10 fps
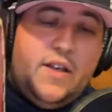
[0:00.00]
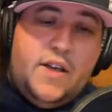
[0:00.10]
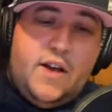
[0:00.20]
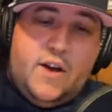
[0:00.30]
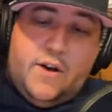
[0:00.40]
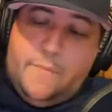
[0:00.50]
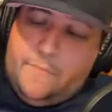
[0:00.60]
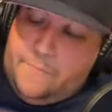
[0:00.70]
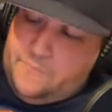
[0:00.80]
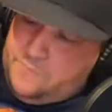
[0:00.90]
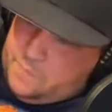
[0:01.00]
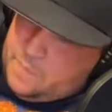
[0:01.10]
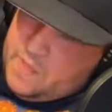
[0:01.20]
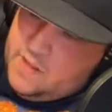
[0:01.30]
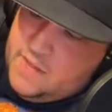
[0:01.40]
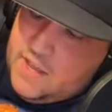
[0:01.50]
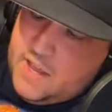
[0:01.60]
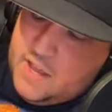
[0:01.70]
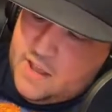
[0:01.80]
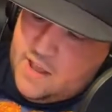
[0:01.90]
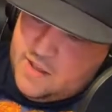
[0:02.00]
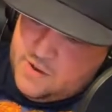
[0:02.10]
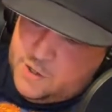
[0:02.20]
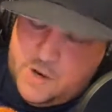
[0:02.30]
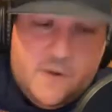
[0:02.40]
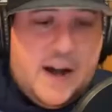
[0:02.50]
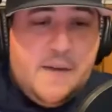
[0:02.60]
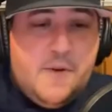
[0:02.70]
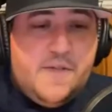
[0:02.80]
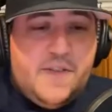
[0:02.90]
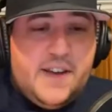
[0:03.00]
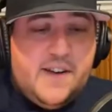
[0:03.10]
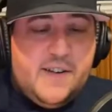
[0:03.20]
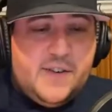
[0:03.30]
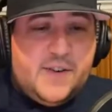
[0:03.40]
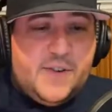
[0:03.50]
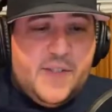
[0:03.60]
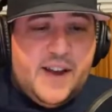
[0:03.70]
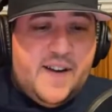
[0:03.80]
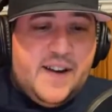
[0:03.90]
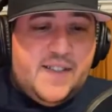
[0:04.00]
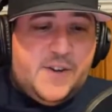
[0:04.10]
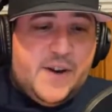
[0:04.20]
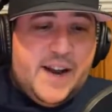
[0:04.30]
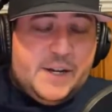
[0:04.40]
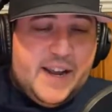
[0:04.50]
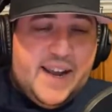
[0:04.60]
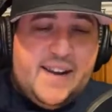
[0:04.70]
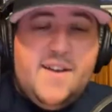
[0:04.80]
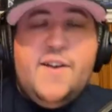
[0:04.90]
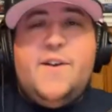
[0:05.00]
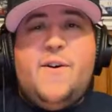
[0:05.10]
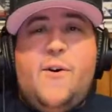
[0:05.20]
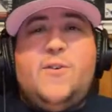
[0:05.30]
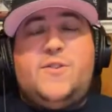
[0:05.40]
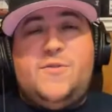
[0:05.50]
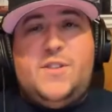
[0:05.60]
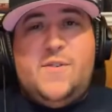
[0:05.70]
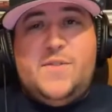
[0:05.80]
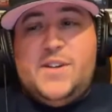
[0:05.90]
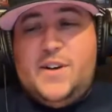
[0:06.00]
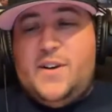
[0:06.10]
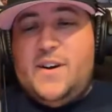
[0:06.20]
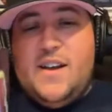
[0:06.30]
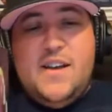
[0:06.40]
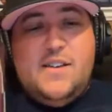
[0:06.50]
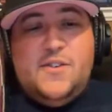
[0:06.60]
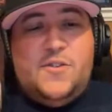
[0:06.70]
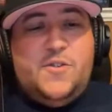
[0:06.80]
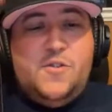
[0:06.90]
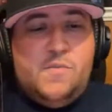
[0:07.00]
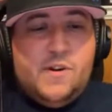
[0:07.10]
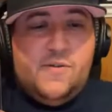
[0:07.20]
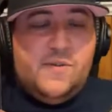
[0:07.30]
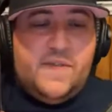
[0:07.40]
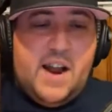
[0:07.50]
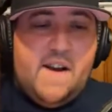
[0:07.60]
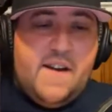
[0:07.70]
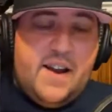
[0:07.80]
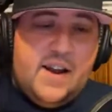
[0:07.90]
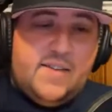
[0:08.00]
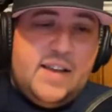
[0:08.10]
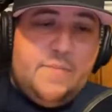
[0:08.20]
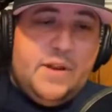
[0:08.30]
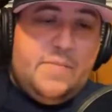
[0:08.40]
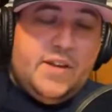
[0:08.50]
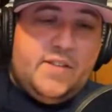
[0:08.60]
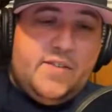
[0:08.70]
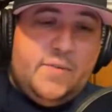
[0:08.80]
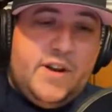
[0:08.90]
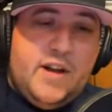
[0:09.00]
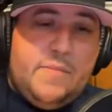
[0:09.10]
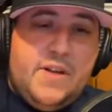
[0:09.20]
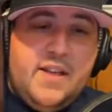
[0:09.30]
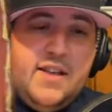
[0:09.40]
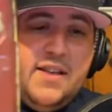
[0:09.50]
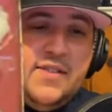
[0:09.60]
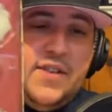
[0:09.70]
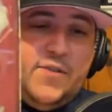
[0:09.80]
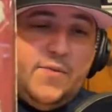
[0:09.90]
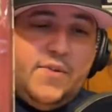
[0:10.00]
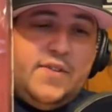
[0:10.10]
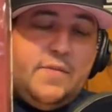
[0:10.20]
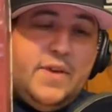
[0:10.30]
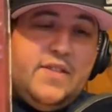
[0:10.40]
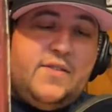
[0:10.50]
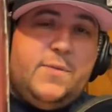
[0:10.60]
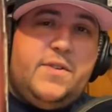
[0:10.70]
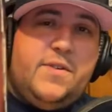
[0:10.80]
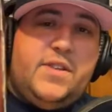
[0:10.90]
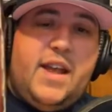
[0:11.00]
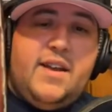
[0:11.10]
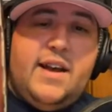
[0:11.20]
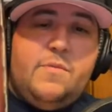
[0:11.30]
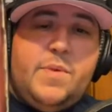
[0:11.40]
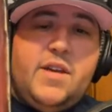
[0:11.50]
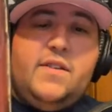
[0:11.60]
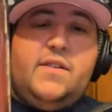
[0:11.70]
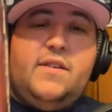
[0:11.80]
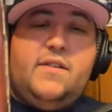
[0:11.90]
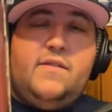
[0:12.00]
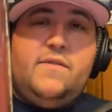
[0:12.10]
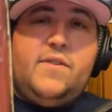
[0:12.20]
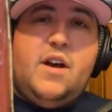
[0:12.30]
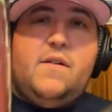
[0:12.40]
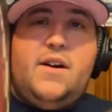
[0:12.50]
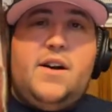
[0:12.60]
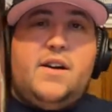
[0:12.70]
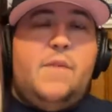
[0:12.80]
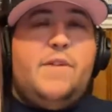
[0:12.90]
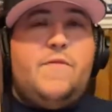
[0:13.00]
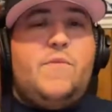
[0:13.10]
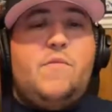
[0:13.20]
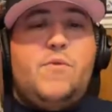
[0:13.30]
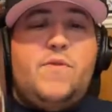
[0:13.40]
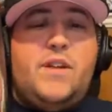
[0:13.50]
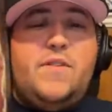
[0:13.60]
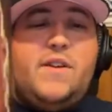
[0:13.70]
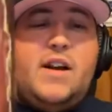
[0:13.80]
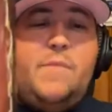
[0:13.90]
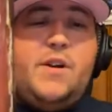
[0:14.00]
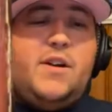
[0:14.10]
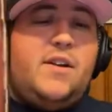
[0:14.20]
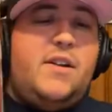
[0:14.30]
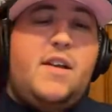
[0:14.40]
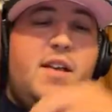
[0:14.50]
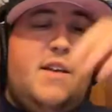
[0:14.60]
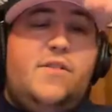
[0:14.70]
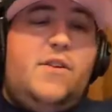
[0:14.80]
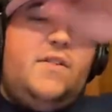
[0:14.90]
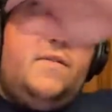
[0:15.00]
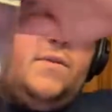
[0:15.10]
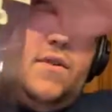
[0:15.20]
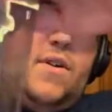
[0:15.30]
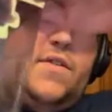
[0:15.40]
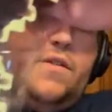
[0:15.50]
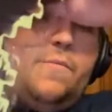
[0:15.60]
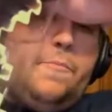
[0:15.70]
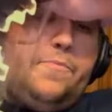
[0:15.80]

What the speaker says: The Joe Eyeball figure is also there in the trash can, also glow in the dark. Super cool variant. I was happy to pick this one up. This was, to me, this was their standout piece coming from their booth at New York Comic Con. Thought this was awesome.